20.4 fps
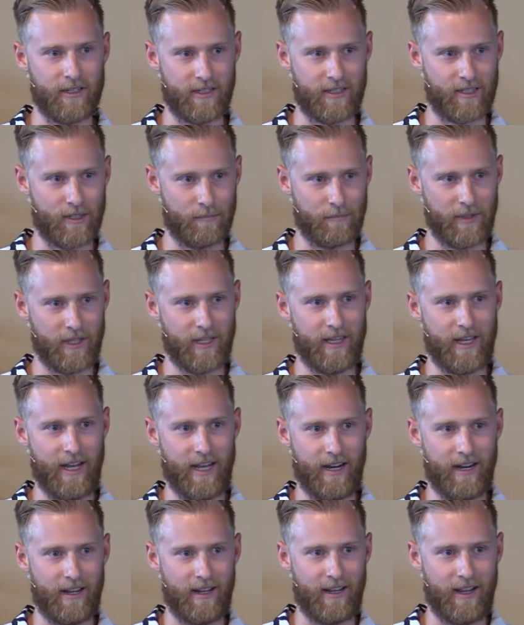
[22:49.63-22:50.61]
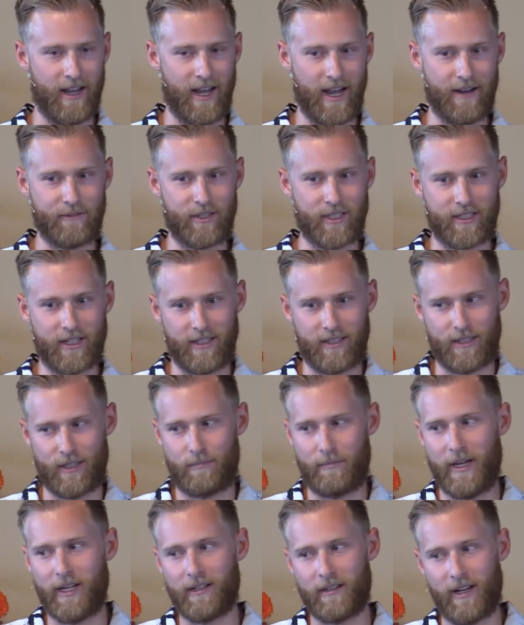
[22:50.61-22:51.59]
It's simply that I've just got to spend